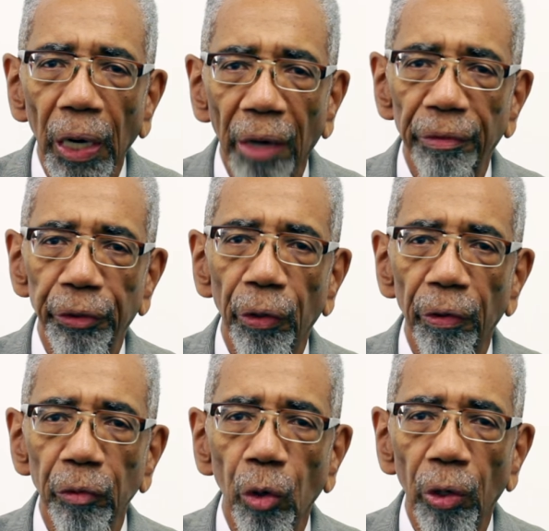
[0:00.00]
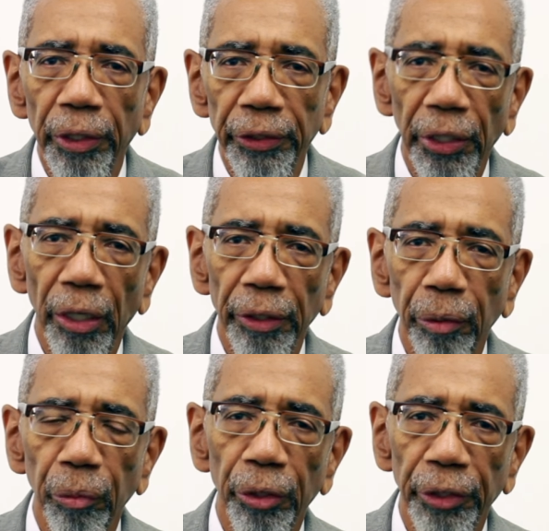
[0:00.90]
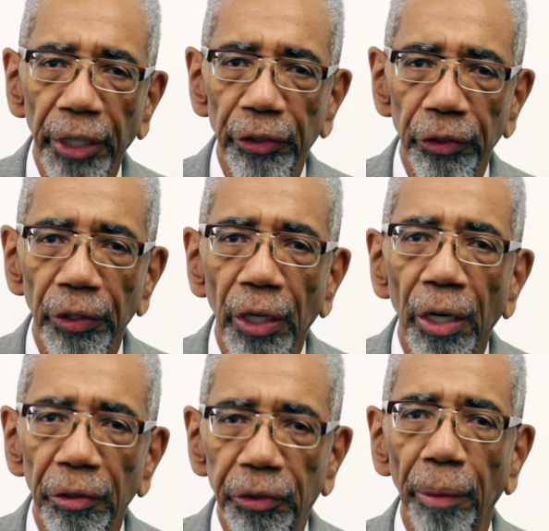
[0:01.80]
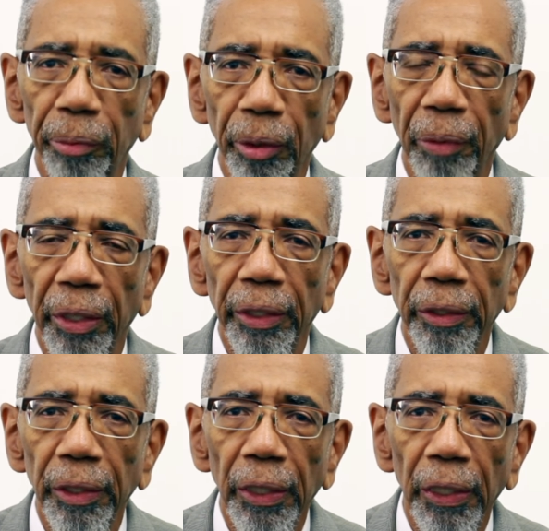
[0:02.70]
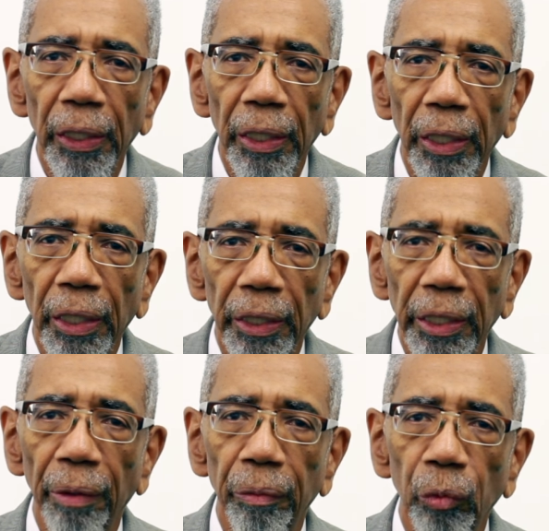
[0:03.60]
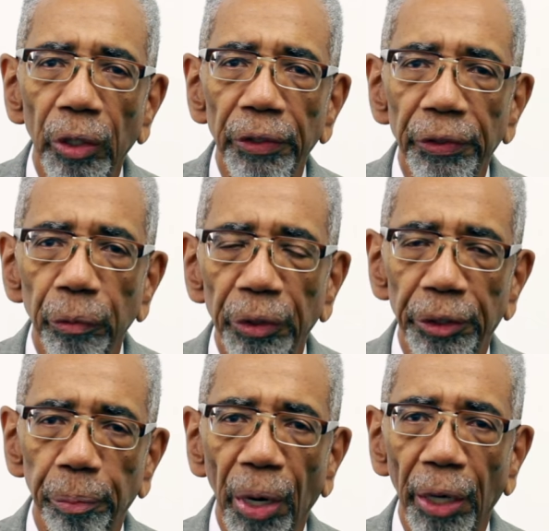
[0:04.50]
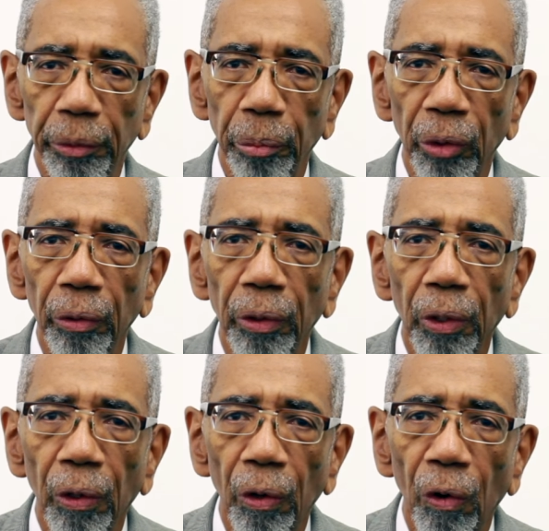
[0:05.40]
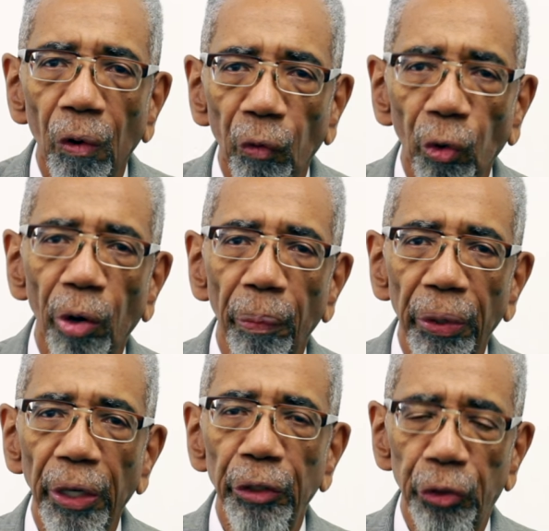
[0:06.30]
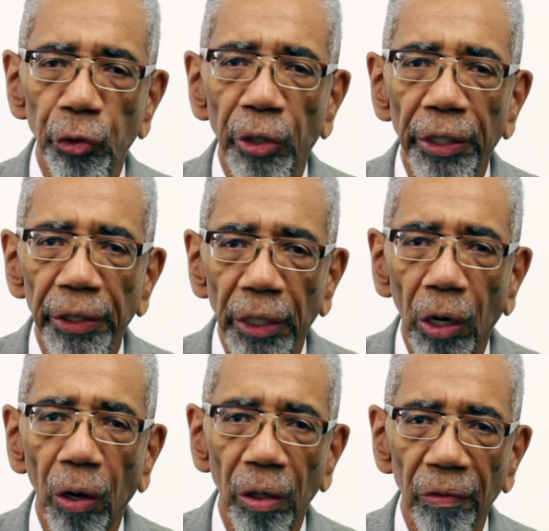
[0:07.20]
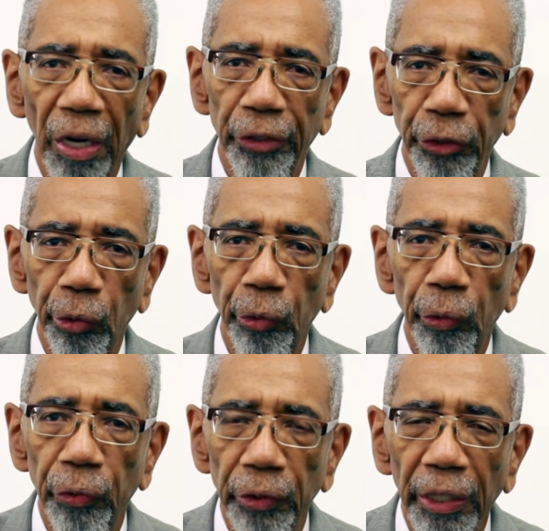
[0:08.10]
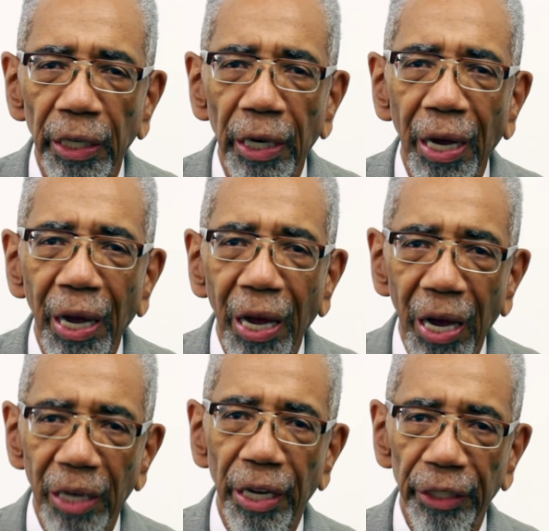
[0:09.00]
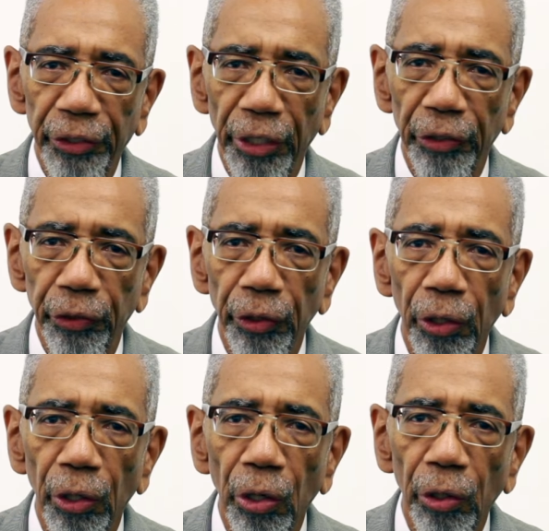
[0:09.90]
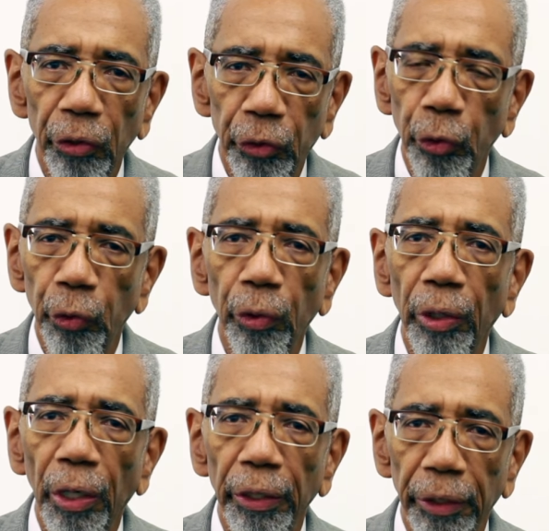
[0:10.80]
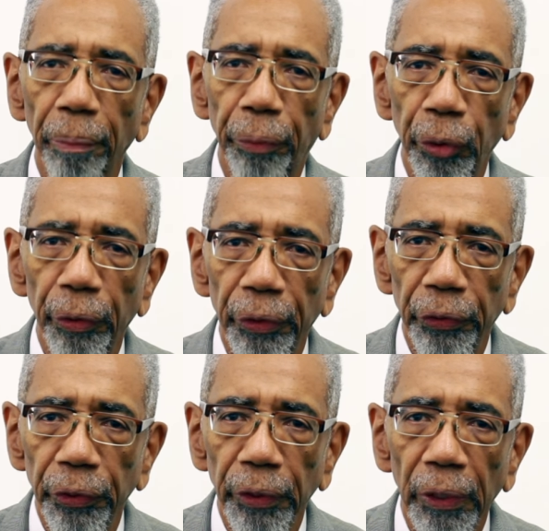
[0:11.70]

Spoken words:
I've served on the Telecommunications Subcommittee that was responsible for ensuring that all of our schools had access to computers,